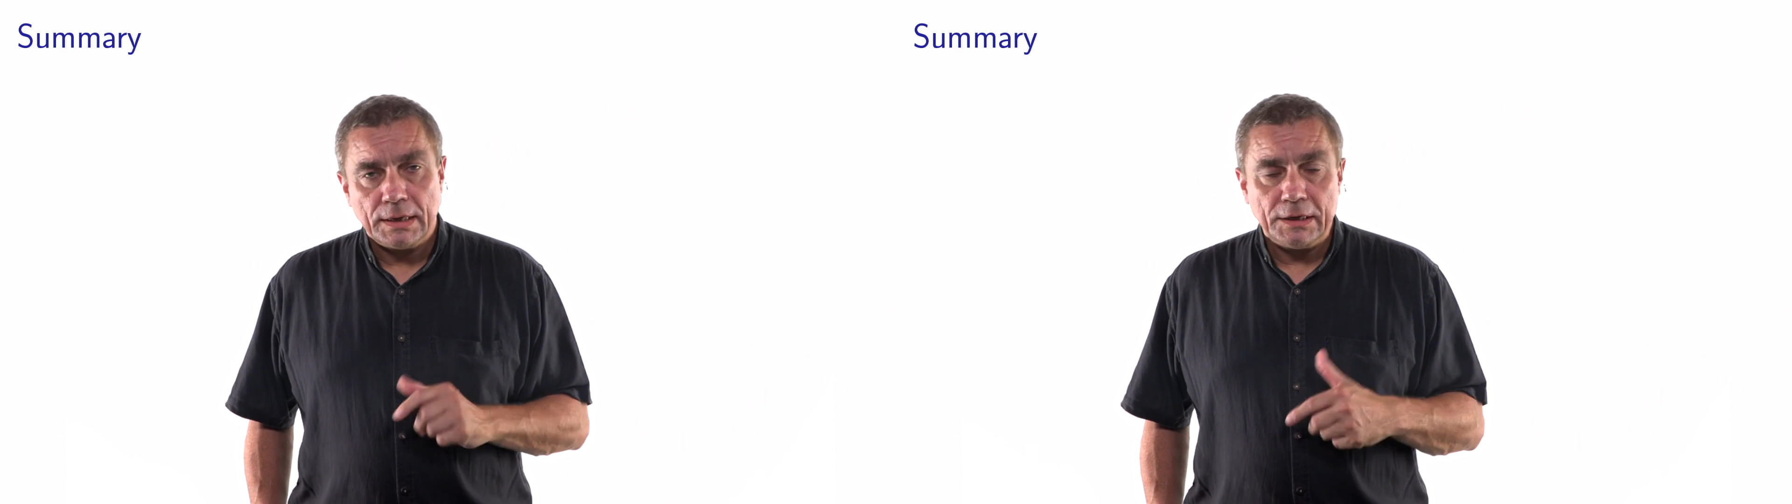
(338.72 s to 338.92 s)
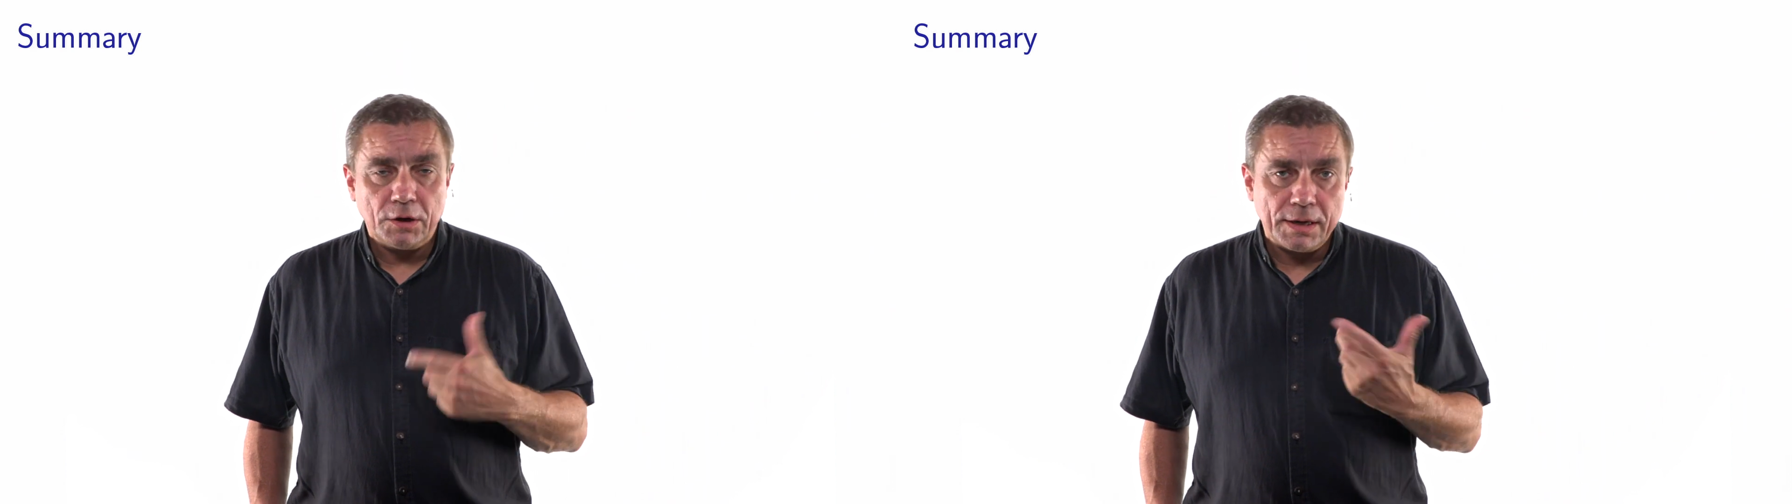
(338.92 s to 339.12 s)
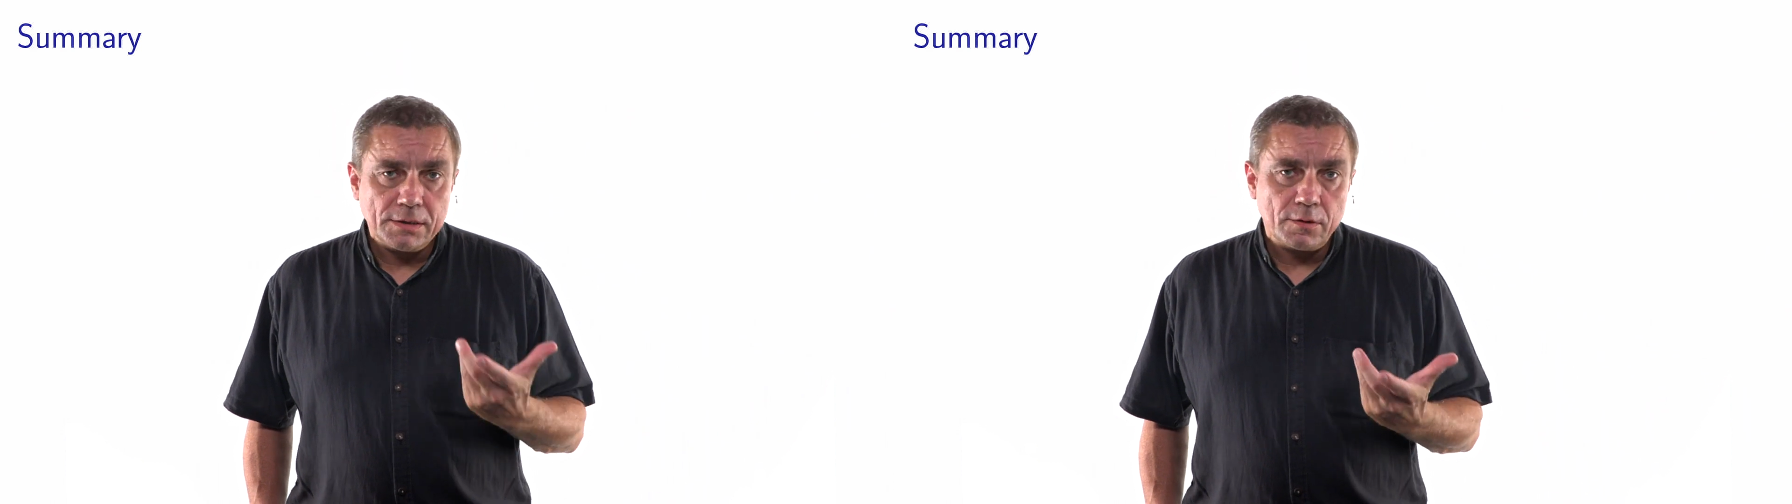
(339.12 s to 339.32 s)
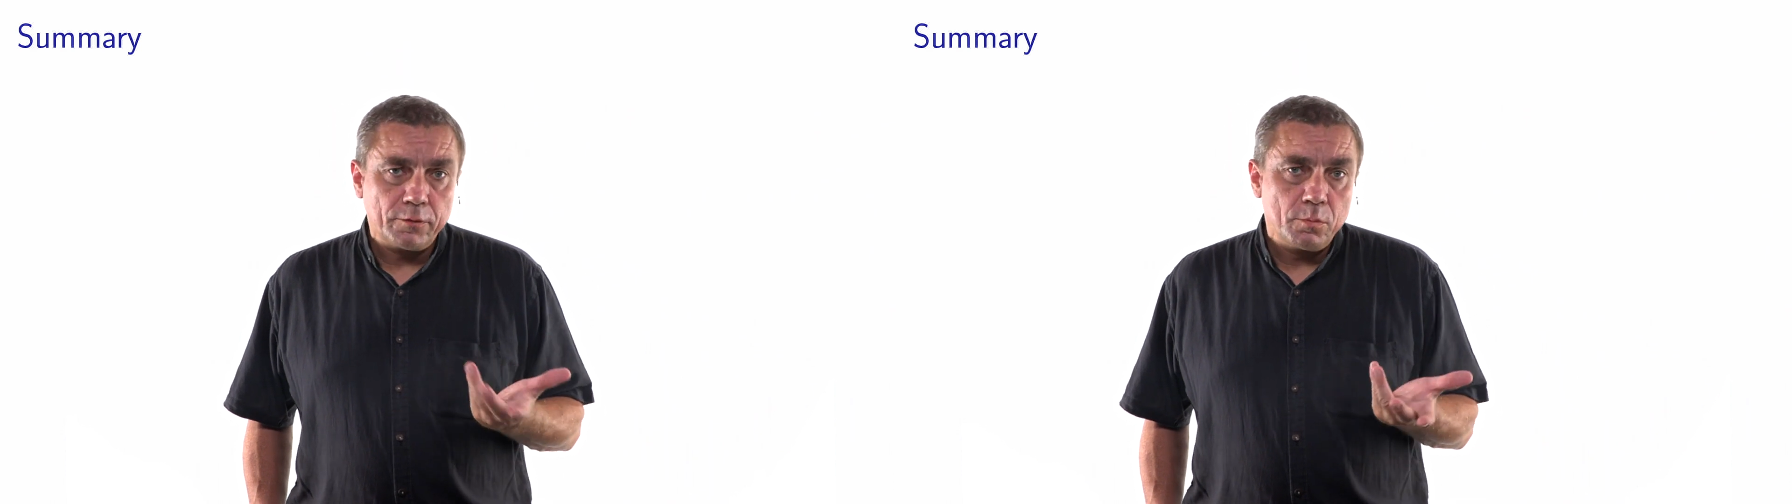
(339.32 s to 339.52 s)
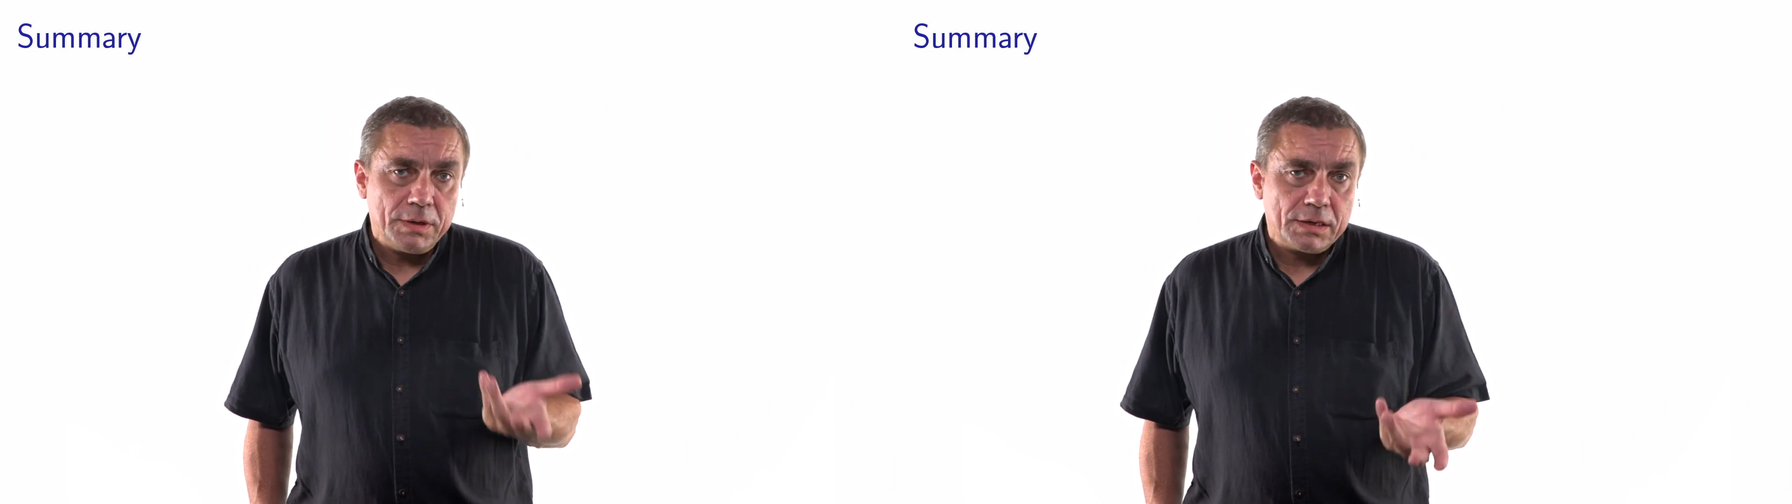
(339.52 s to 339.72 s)
In the case of
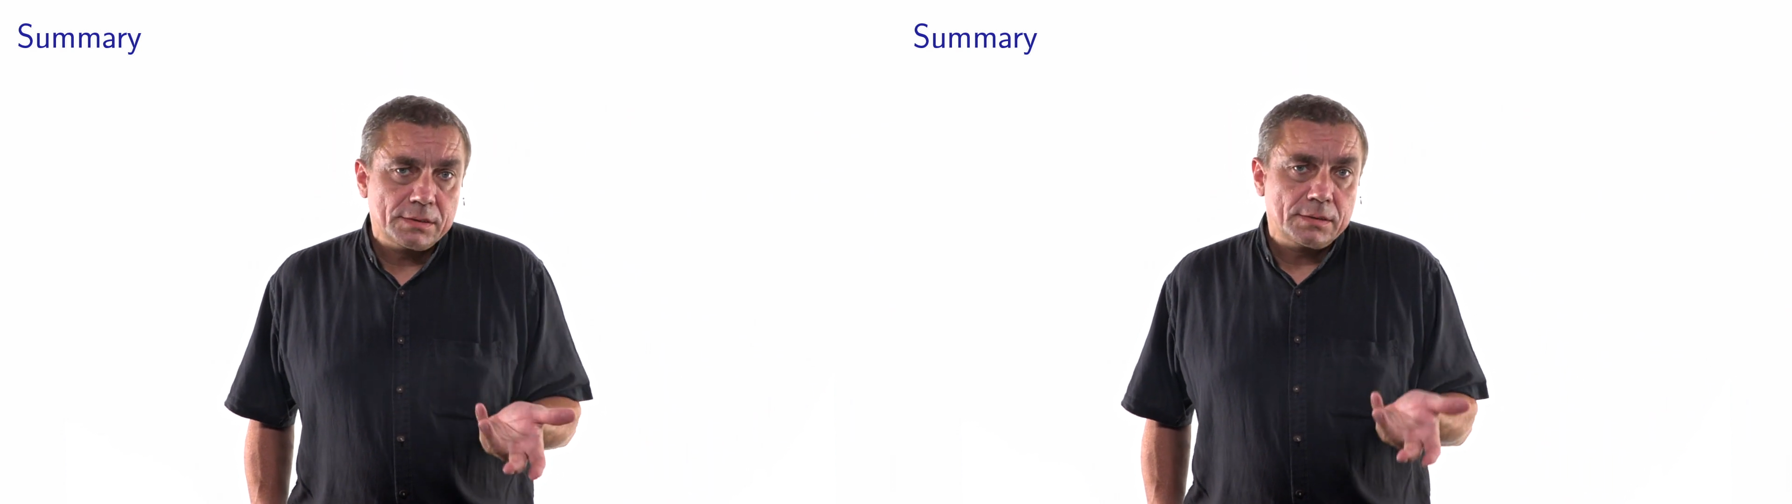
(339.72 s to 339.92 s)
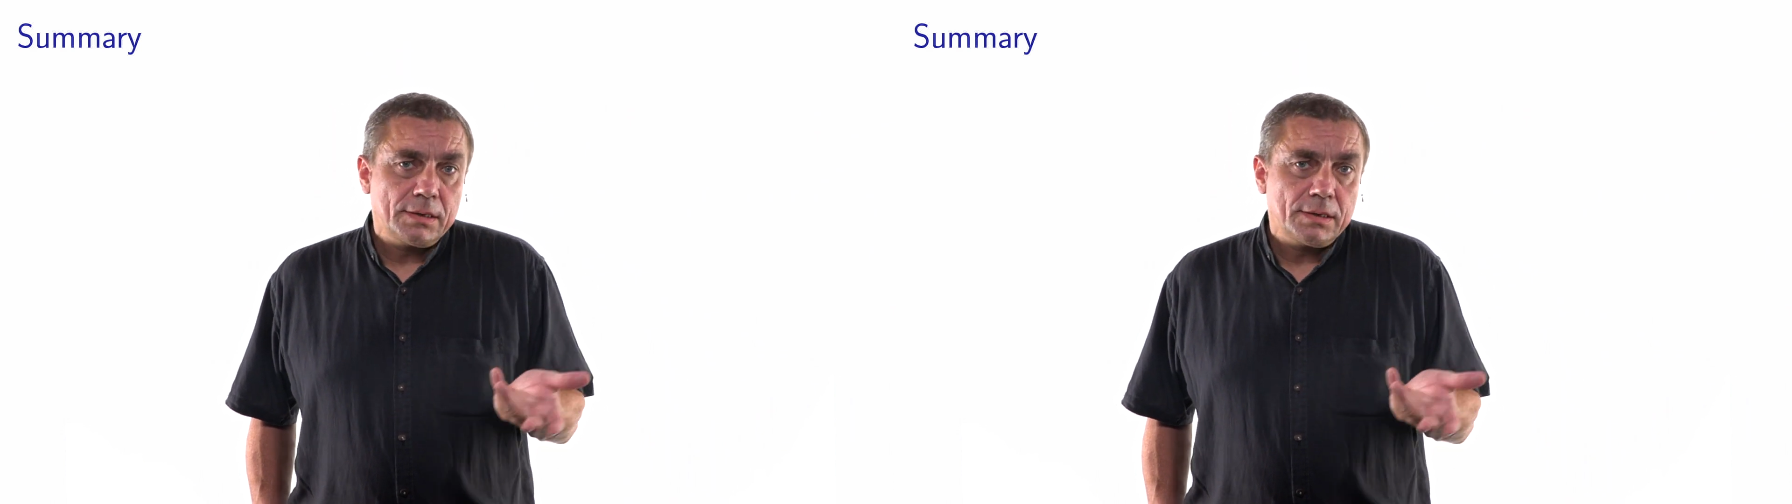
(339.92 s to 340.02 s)
a mixed